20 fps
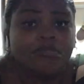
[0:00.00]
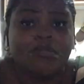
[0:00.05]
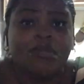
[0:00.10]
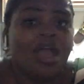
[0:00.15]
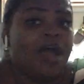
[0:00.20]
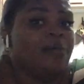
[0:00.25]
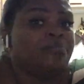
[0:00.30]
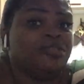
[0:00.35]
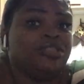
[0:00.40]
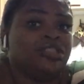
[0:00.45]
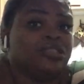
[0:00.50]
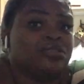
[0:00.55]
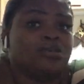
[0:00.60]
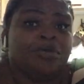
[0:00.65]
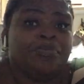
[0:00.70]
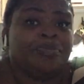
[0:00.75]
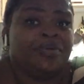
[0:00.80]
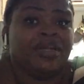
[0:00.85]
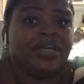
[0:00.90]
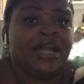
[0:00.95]
I'm just going
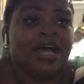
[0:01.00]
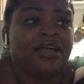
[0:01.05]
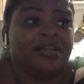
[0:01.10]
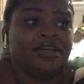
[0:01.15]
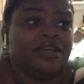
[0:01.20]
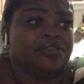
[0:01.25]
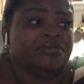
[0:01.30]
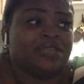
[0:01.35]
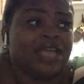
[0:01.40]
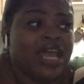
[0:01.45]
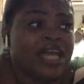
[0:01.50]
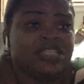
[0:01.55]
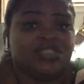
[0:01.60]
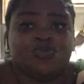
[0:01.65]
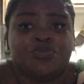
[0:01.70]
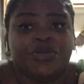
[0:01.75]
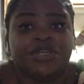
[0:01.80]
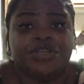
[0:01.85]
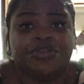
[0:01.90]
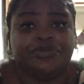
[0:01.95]
to put it out there. As
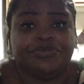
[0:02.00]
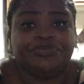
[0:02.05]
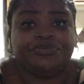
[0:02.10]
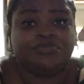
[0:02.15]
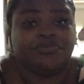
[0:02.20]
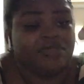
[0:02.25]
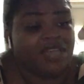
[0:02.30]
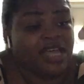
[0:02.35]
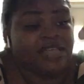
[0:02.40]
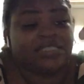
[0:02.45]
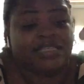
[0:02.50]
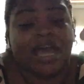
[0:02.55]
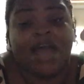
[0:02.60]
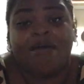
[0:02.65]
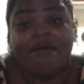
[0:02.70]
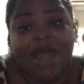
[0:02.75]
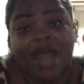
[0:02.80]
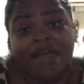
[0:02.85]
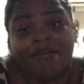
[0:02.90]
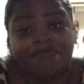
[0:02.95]
we do. That's how
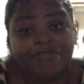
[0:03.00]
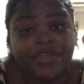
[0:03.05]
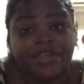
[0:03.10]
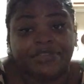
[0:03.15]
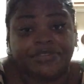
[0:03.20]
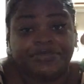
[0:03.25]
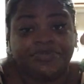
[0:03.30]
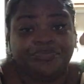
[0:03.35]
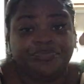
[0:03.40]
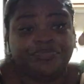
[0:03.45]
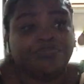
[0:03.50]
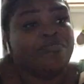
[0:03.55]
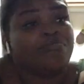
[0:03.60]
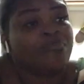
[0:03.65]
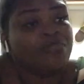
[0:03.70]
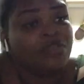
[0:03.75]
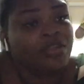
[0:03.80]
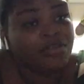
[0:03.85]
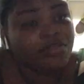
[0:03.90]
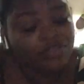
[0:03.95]
I feel.
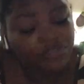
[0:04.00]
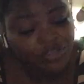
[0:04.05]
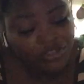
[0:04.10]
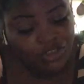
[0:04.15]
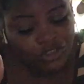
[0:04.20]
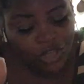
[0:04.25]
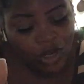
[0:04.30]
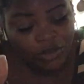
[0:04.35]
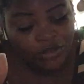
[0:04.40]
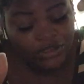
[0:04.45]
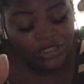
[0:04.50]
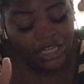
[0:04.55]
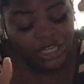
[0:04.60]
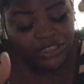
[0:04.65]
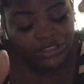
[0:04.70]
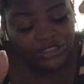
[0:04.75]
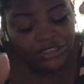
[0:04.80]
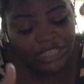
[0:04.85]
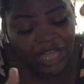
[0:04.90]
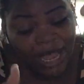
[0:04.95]

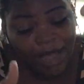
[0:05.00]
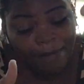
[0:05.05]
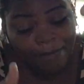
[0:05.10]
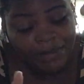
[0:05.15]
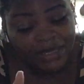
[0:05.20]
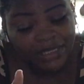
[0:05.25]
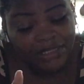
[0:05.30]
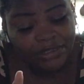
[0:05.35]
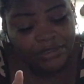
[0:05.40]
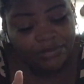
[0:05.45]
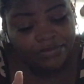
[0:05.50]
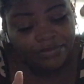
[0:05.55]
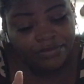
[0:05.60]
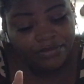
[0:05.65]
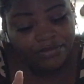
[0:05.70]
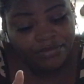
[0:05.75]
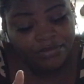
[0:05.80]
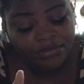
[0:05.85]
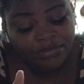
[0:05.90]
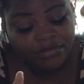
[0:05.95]
Stop me
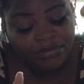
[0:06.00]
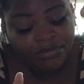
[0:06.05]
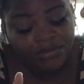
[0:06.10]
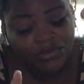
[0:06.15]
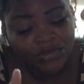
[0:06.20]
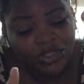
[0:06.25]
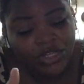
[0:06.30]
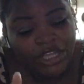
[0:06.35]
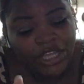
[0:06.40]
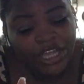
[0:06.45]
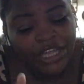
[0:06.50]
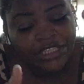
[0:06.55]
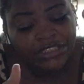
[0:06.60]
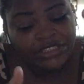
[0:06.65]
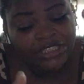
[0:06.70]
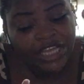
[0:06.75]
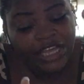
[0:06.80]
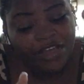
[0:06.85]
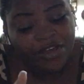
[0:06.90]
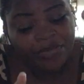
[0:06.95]
and
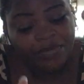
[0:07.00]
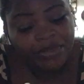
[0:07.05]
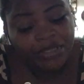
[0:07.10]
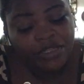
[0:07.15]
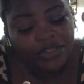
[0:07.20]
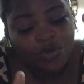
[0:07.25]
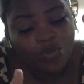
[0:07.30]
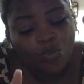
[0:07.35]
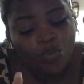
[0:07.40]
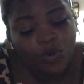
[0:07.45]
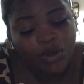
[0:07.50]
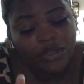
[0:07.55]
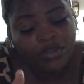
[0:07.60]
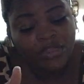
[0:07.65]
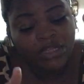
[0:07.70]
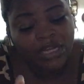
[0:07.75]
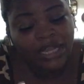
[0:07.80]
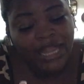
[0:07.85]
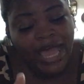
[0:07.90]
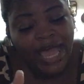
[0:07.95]
tell me where
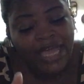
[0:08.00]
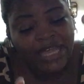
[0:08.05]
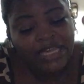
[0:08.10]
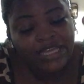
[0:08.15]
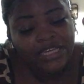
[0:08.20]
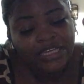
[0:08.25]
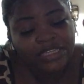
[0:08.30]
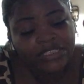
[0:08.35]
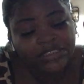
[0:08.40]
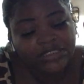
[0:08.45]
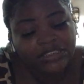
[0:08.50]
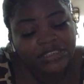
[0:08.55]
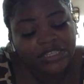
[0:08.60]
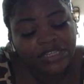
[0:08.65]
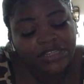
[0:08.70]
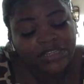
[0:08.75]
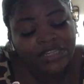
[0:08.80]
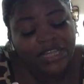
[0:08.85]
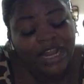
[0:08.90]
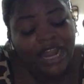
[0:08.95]
the lie is
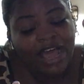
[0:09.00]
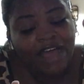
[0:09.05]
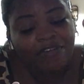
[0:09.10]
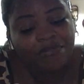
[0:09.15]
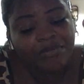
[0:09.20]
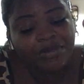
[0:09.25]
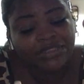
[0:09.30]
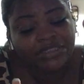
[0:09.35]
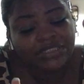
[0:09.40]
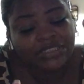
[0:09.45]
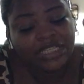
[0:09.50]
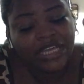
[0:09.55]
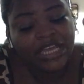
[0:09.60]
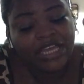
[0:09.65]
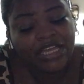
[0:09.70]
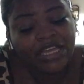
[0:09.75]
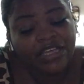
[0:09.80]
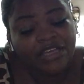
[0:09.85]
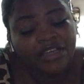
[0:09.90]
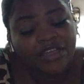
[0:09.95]
that I've been
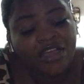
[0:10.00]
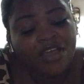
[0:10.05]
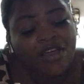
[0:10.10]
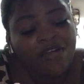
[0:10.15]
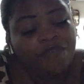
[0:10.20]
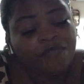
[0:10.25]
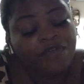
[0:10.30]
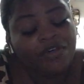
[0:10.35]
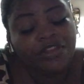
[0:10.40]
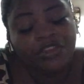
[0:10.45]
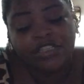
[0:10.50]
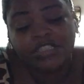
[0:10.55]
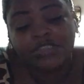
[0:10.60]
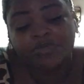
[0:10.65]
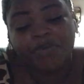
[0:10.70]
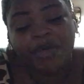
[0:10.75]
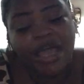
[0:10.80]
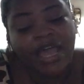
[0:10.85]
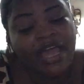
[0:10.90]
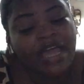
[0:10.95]
saying for this
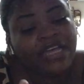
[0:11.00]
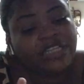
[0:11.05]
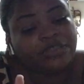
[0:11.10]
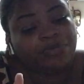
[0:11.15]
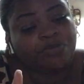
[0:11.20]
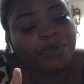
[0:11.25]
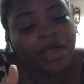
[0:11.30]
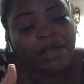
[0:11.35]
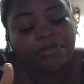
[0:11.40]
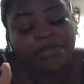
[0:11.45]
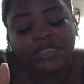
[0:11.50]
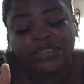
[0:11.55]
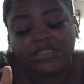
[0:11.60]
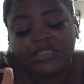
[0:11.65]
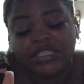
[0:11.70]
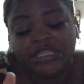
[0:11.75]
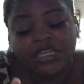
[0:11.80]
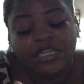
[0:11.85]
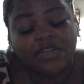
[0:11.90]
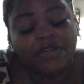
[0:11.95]
past probably
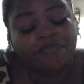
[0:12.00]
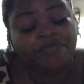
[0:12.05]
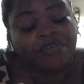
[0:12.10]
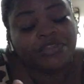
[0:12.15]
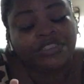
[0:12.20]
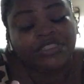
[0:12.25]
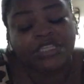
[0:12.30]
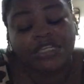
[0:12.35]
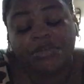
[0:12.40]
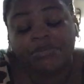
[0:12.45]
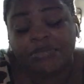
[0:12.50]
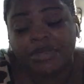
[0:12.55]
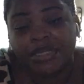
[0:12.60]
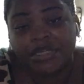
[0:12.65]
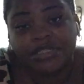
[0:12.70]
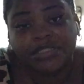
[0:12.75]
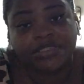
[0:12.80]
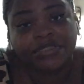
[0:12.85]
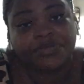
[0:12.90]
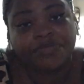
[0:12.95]
10, 15
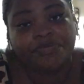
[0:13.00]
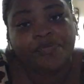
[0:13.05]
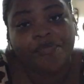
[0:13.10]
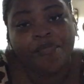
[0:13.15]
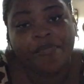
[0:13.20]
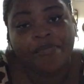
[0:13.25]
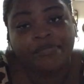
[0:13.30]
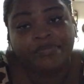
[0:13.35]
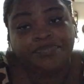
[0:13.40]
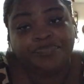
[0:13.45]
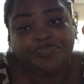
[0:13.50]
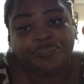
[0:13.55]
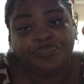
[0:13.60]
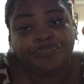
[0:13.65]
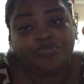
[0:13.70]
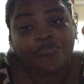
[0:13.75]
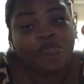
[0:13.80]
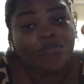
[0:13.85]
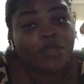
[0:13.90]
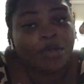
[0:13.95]
minutes.
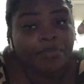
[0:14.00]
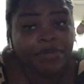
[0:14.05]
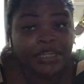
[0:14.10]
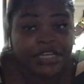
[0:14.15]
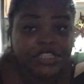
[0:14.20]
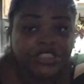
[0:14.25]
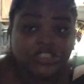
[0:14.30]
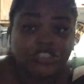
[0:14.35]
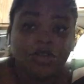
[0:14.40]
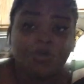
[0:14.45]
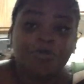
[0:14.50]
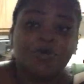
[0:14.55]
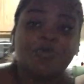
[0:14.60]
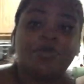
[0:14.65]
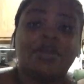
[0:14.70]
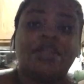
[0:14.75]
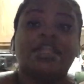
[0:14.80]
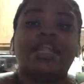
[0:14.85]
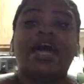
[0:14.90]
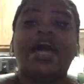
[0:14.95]
Please show me
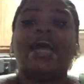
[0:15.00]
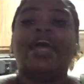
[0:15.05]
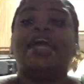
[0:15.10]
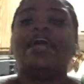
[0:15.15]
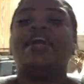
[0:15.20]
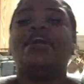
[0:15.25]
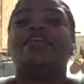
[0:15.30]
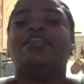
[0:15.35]
where the lie at.